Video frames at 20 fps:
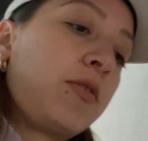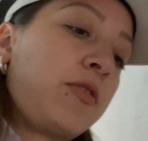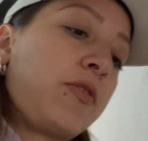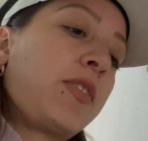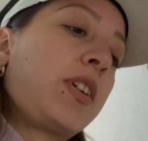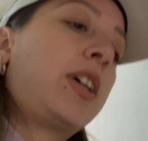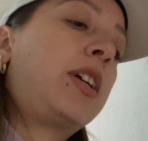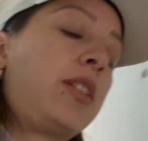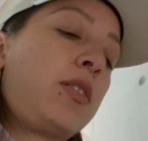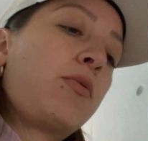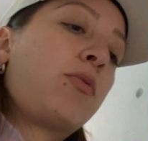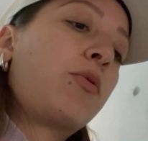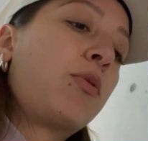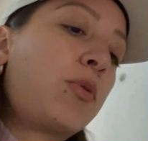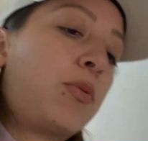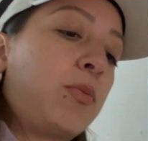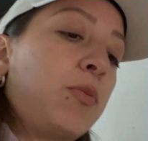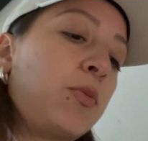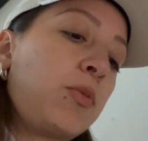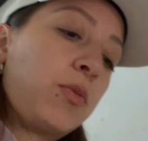find a
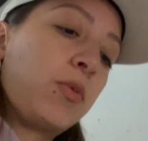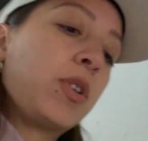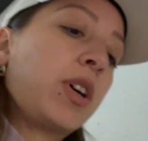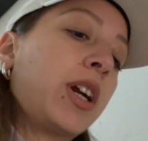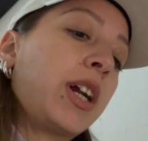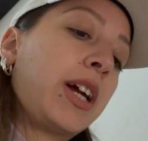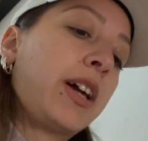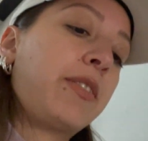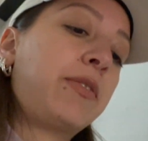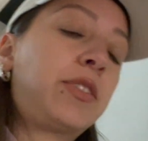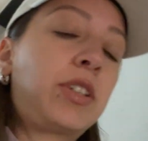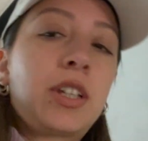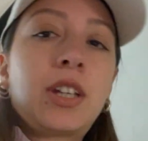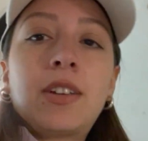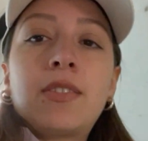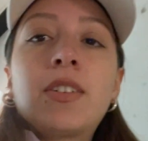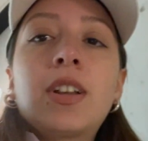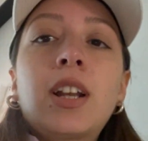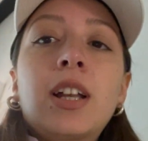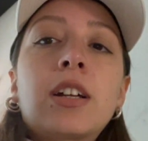room where I have to
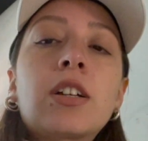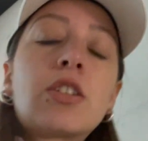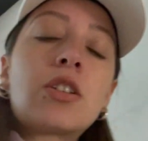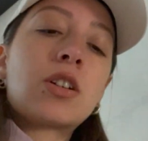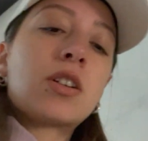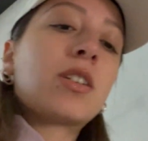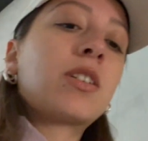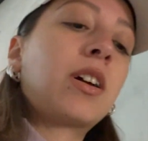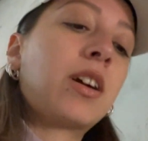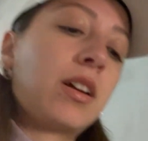give a lecture.